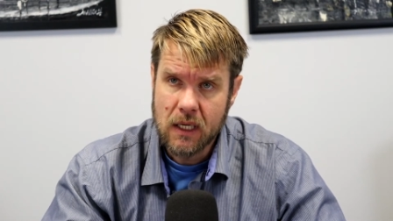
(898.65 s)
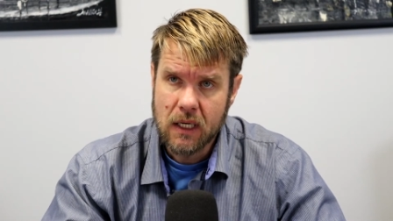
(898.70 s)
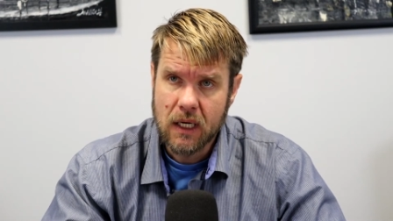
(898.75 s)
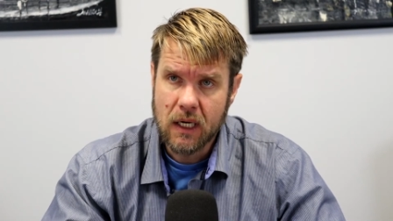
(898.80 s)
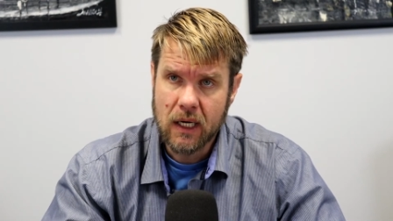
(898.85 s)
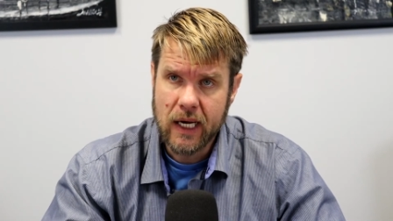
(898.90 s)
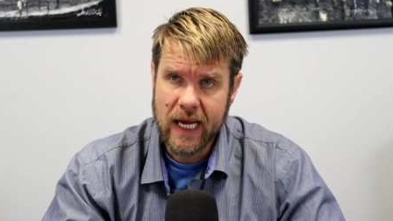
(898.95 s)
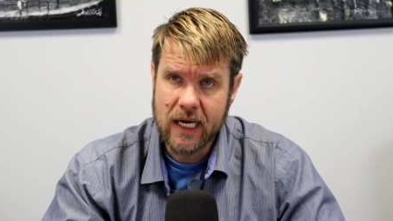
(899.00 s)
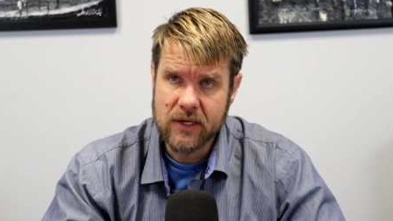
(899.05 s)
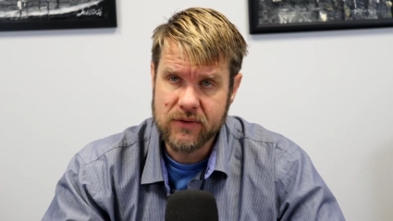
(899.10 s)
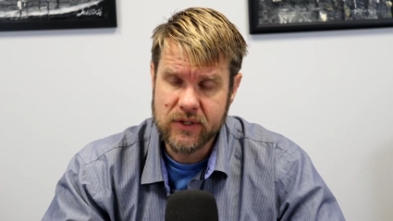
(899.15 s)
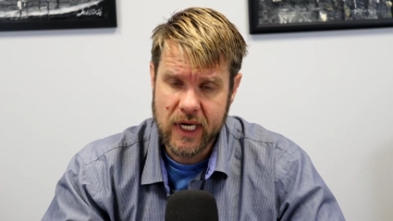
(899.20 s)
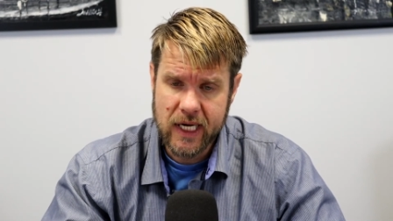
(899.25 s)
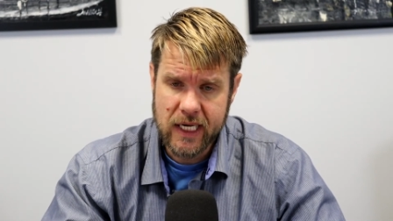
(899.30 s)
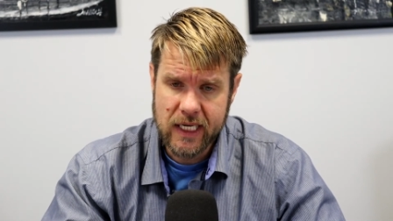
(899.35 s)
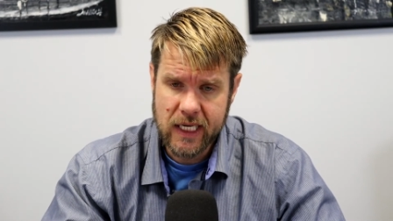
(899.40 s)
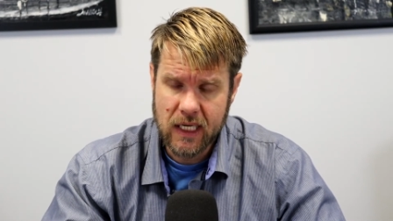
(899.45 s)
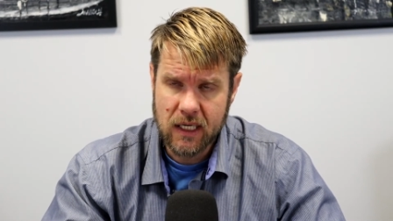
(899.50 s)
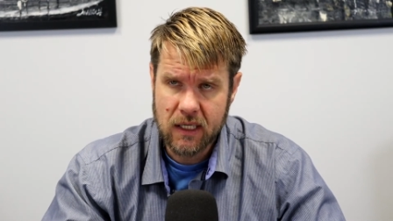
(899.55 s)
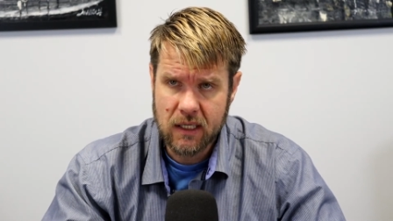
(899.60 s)
as
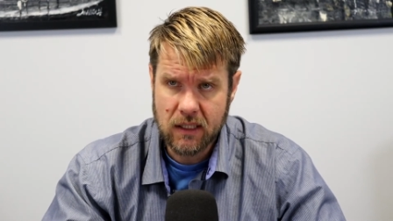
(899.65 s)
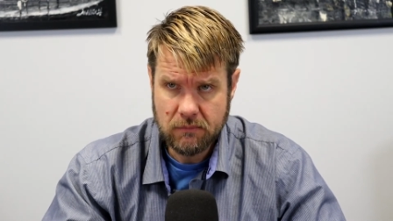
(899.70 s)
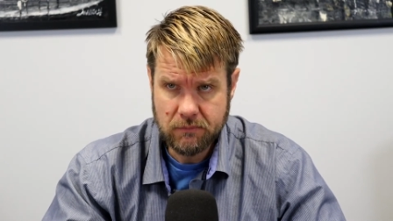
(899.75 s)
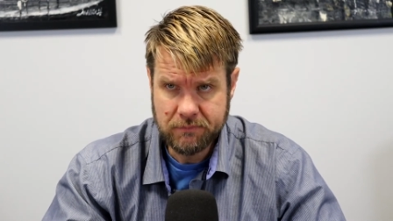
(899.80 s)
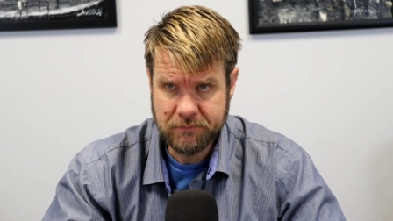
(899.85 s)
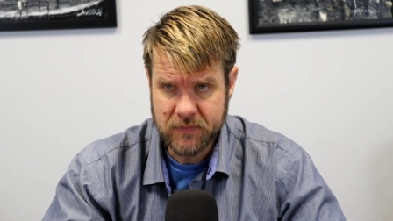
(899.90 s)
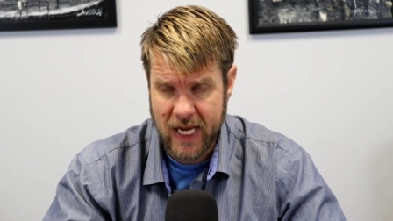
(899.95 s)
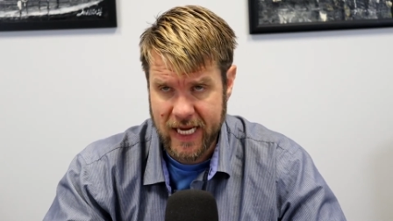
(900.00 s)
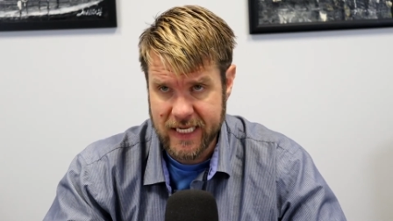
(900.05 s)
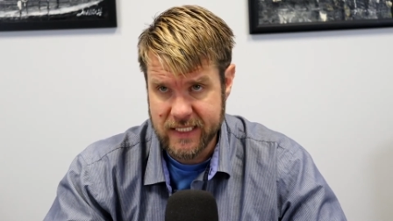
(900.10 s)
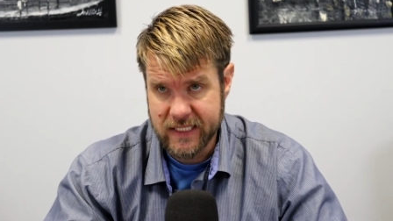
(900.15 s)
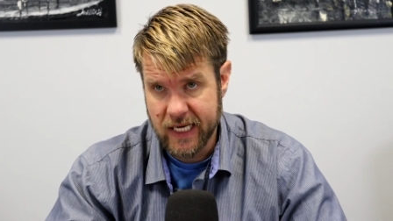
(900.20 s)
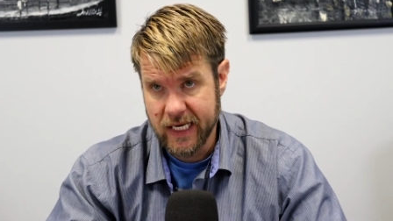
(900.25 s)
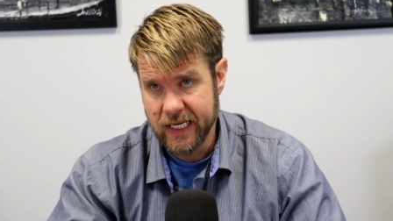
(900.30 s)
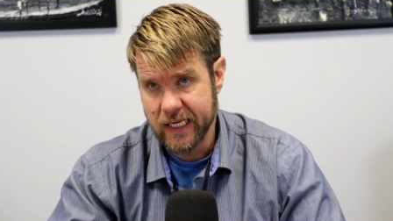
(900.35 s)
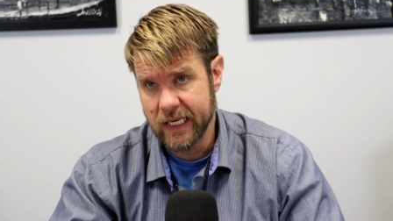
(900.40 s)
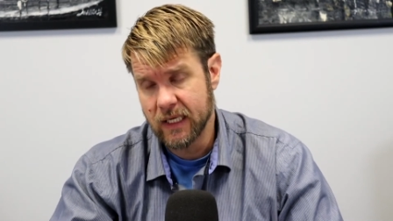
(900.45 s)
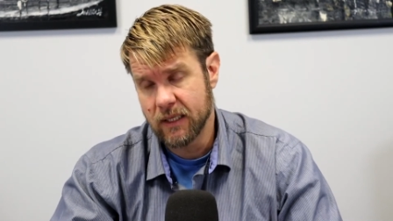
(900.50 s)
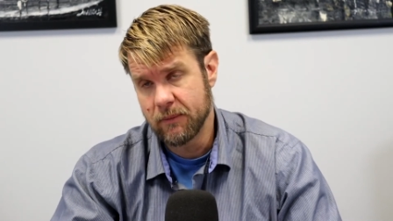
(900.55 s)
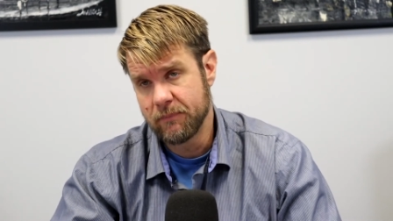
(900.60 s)

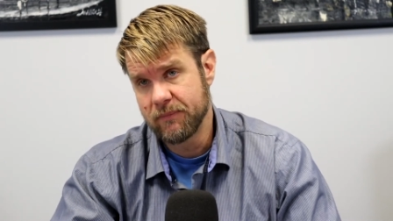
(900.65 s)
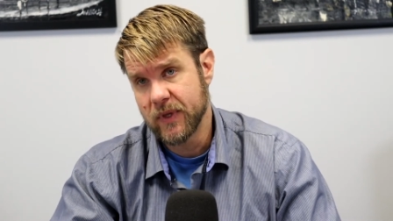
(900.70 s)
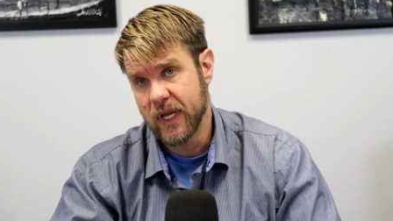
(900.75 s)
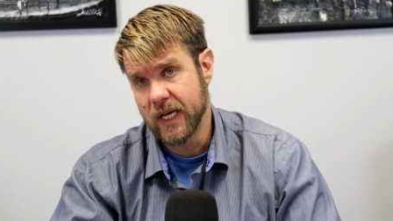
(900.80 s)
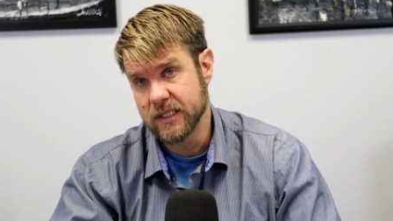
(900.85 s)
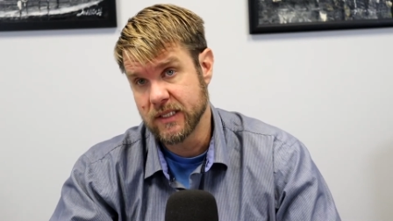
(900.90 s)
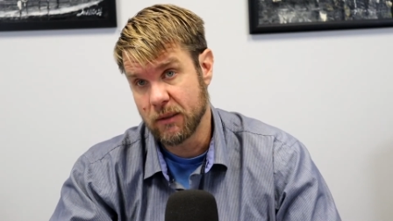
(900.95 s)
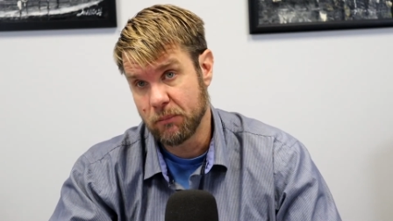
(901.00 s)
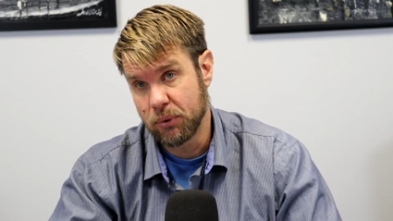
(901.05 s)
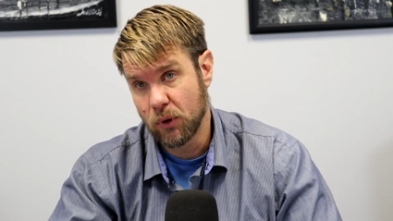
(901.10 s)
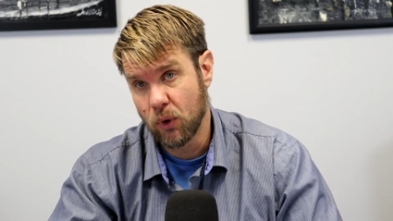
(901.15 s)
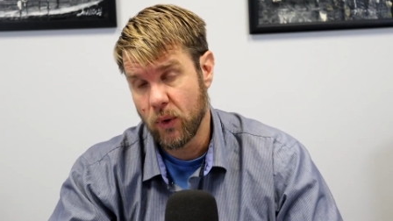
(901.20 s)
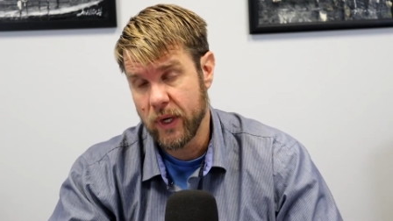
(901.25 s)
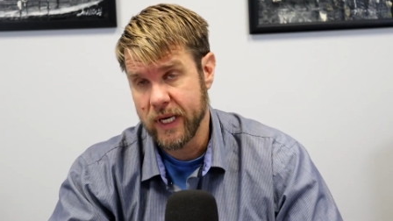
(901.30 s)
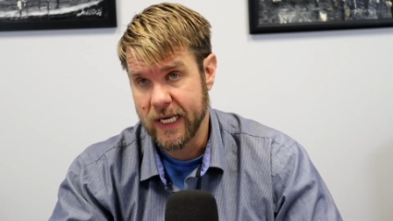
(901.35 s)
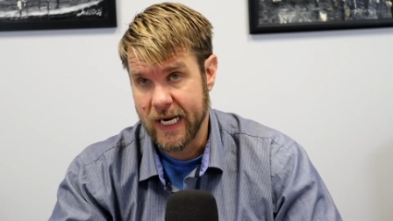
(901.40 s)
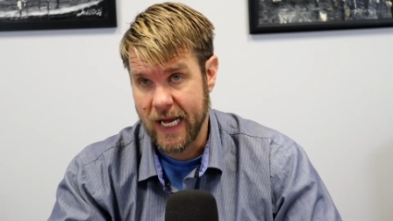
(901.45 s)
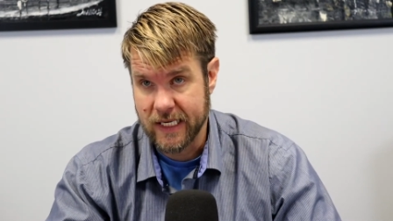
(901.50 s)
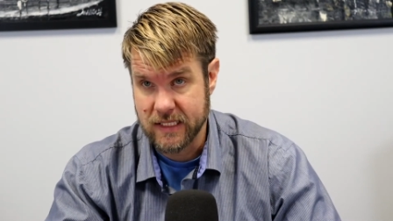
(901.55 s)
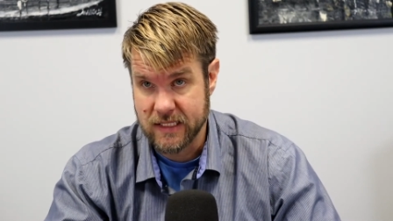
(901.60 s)
an
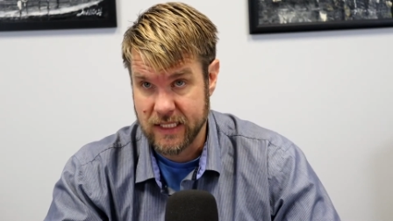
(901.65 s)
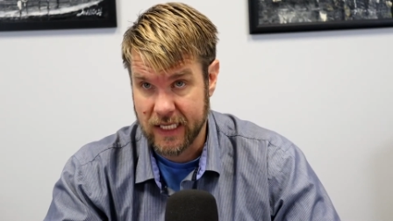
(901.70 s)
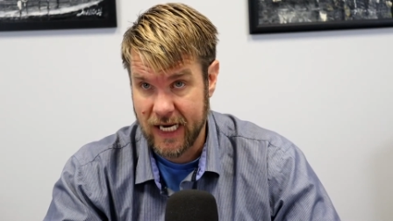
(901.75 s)
employee, not as a